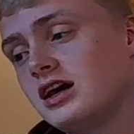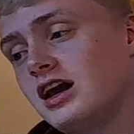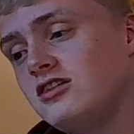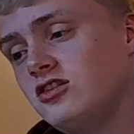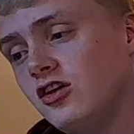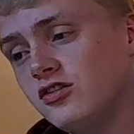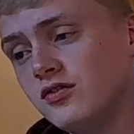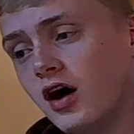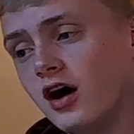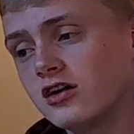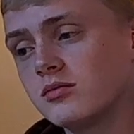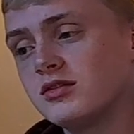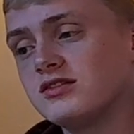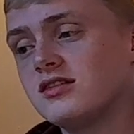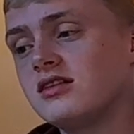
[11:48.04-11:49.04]
In terms of
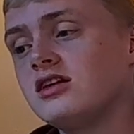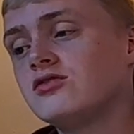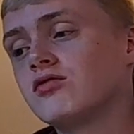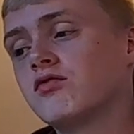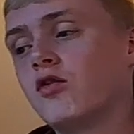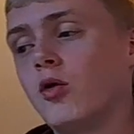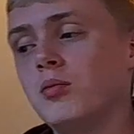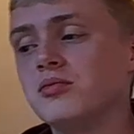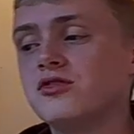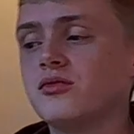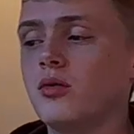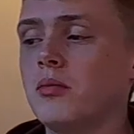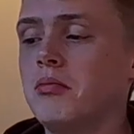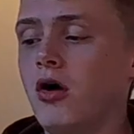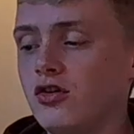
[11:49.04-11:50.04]
arguments that these reforms
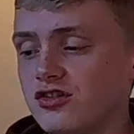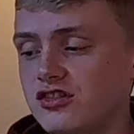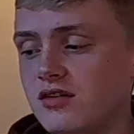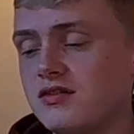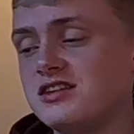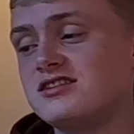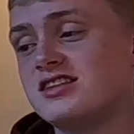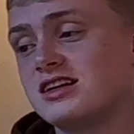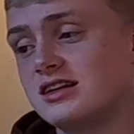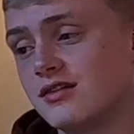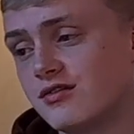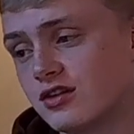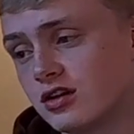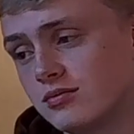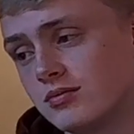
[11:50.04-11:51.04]
were positive and
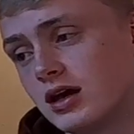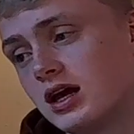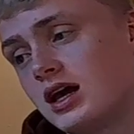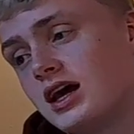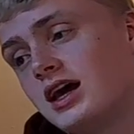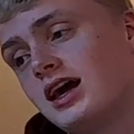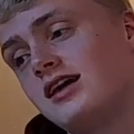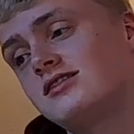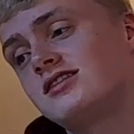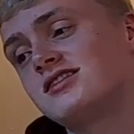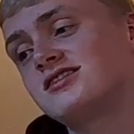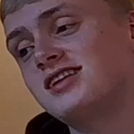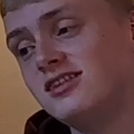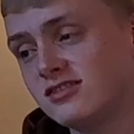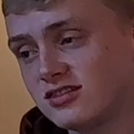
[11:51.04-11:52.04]
significant, it's that
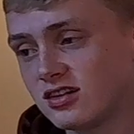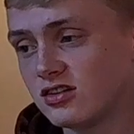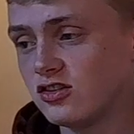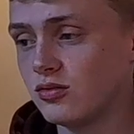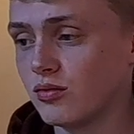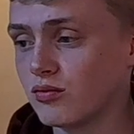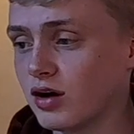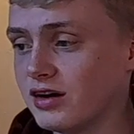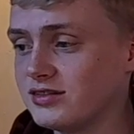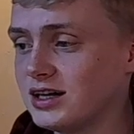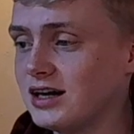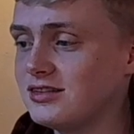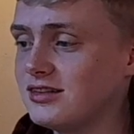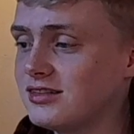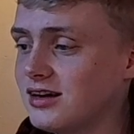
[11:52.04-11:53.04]
since the Human Rights
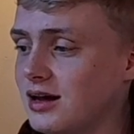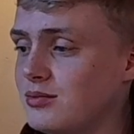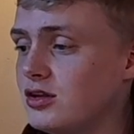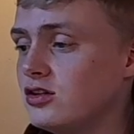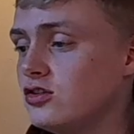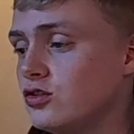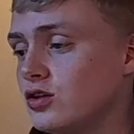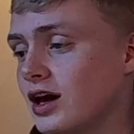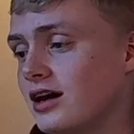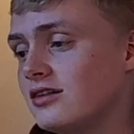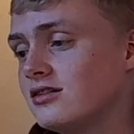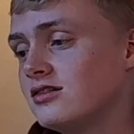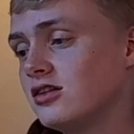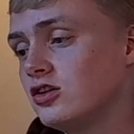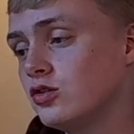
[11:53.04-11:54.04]
Act, it's claimed that
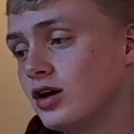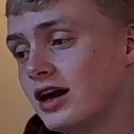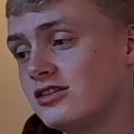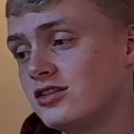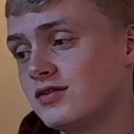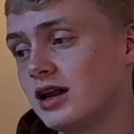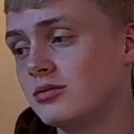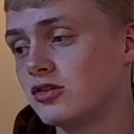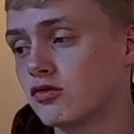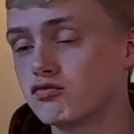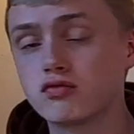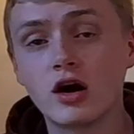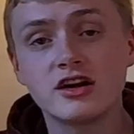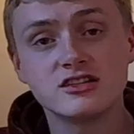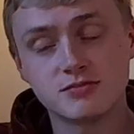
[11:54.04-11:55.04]
the UK has developed a
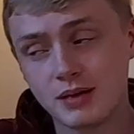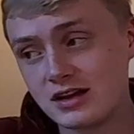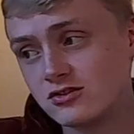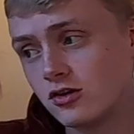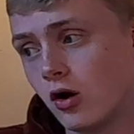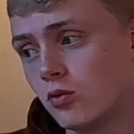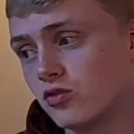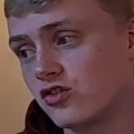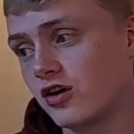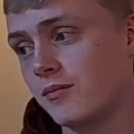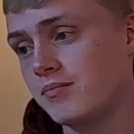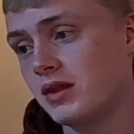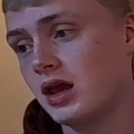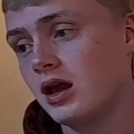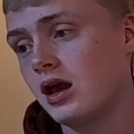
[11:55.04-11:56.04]
rights-based culture,
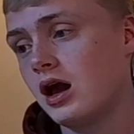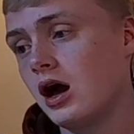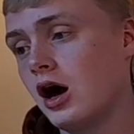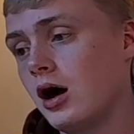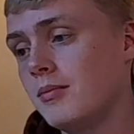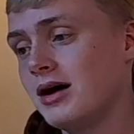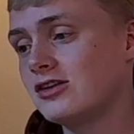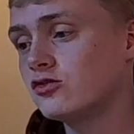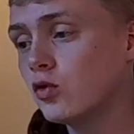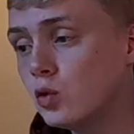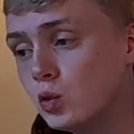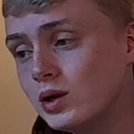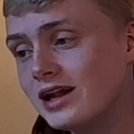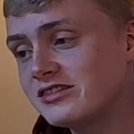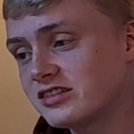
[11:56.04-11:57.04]
as
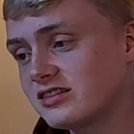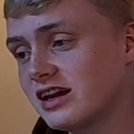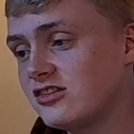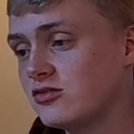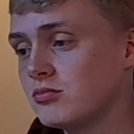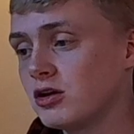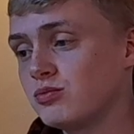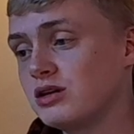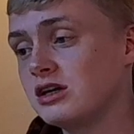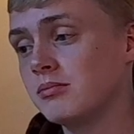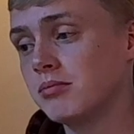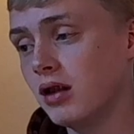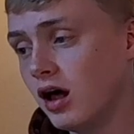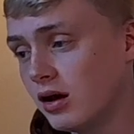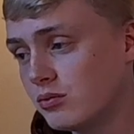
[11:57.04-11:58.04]
all legislation must be
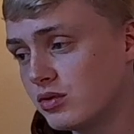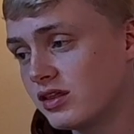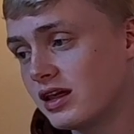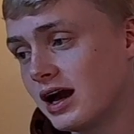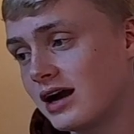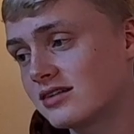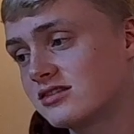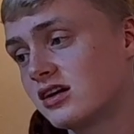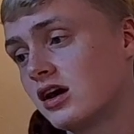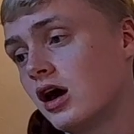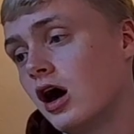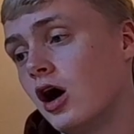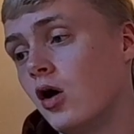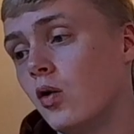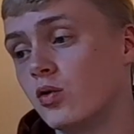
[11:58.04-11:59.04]
compliant with the Act,
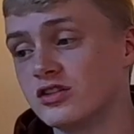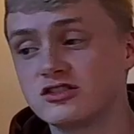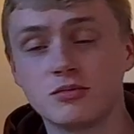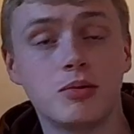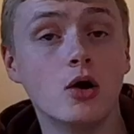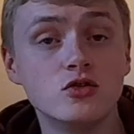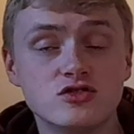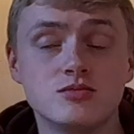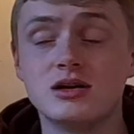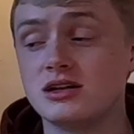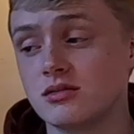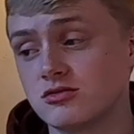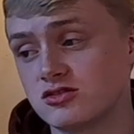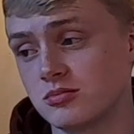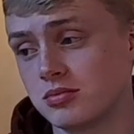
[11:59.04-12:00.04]
or is supposed to be,
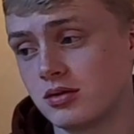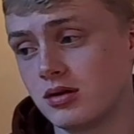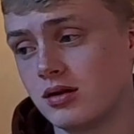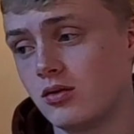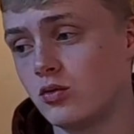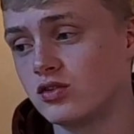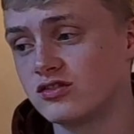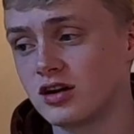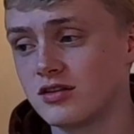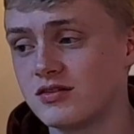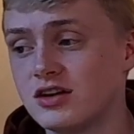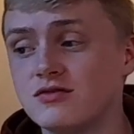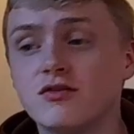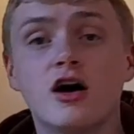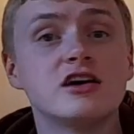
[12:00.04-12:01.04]
or is kind of
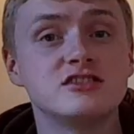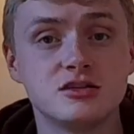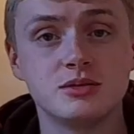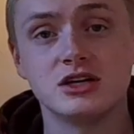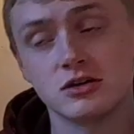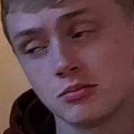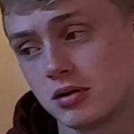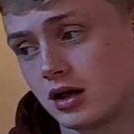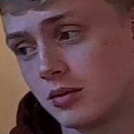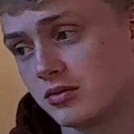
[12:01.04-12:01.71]
advised to be compliant